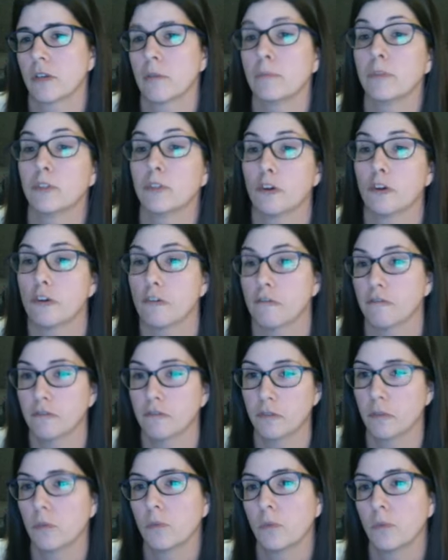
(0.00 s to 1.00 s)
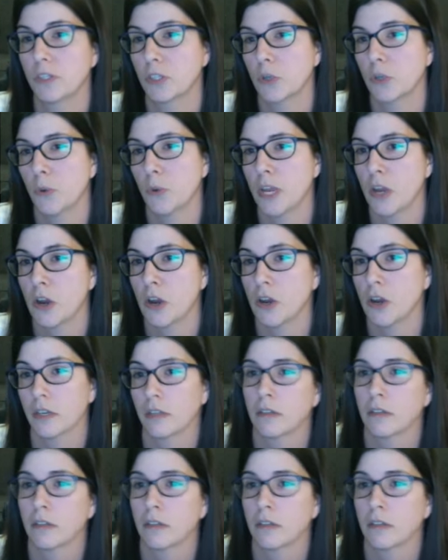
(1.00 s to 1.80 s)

observe what's going on,